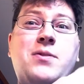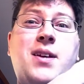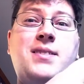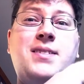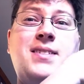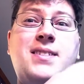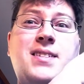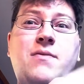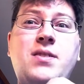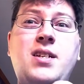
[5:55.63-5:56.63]

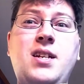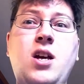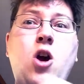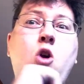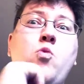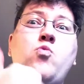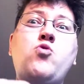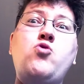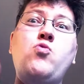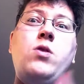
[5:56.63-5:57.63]
2017.
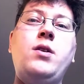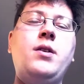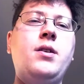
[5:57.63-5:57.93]
Woo.